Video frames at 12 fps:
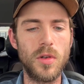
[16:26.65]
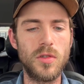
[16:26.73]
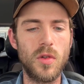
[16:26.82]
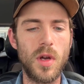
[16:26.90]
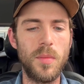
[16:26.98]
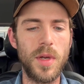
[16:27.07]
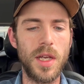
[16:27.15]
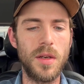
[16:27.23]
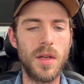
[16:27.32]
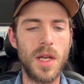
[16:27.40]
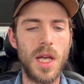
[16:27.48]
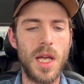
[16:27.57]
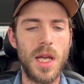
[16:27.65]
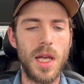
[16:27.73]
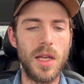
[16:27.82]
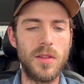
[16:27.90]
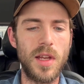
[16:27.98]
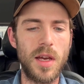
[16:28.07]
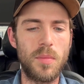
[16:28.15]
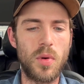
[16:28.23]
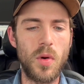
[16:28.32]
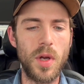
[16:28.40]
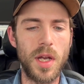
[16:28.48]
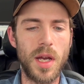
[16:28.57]
So I mean, at that
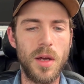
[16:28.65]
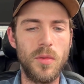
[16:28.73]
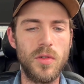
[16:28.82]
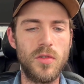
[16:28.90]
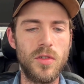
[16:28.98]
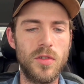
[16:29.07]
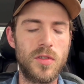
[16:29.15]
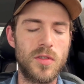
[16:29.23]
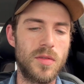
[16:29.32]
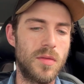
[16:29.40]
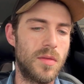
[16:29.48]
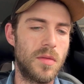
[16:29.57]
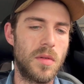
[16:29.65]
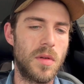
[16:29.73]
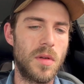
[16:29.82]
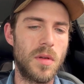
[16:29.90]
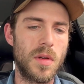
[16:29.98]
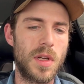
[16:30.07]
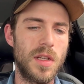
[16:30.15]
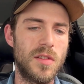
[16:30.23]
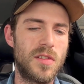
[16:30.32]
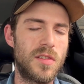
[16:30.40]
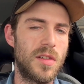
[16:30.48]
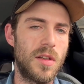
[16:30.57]
point, I was just
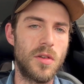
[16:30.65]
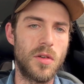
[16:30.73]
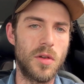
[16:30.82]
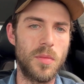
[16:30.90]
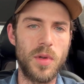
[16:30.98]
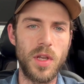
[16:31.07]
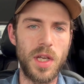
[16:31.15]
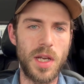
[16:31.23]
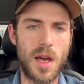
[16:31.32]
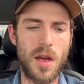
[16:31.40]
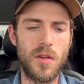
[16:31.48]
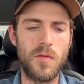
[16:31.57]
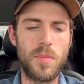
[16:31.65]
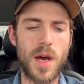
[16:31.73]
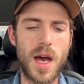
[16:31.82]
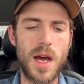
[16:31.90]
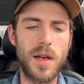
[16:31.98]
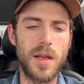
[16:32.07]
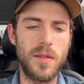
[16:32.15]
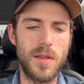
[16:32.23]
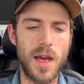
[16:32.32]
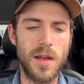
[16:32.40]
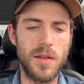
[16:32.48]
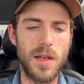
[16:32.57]
considerably out of pocket
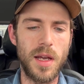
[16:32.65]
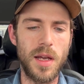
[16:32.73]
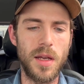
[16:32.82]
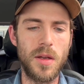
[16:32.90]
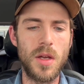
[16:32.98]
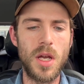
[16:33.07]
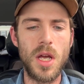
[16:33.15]
that day.